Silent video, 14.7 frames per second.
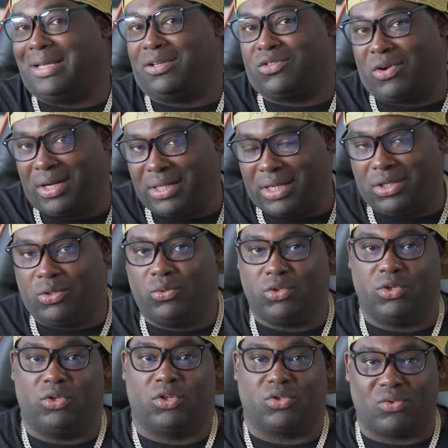Try to get used
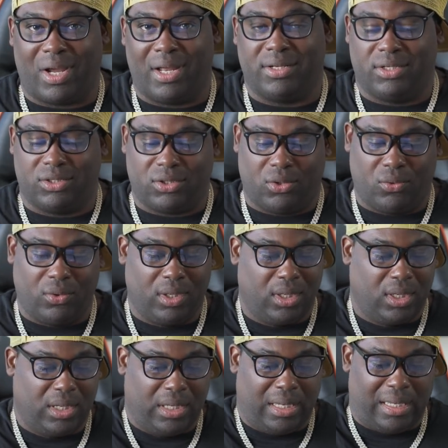to your strategy. So
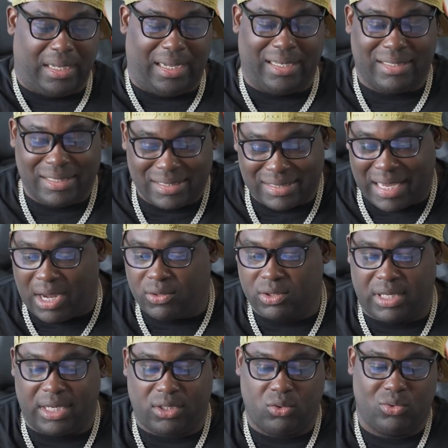it just sounds
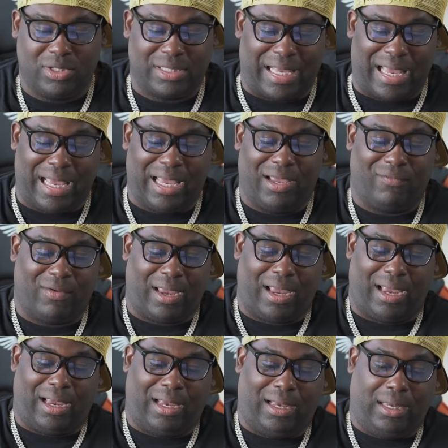like you just have
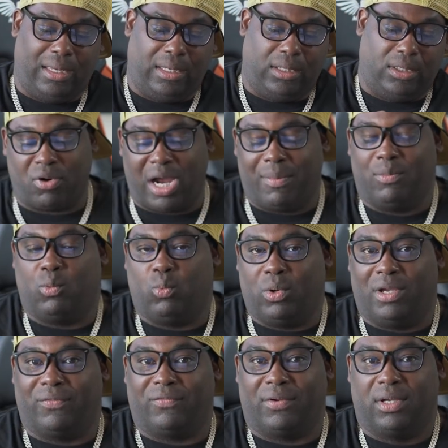a problem
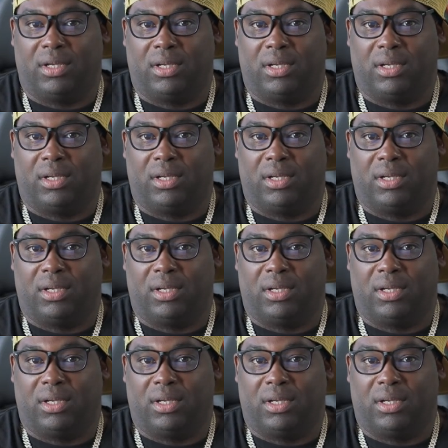with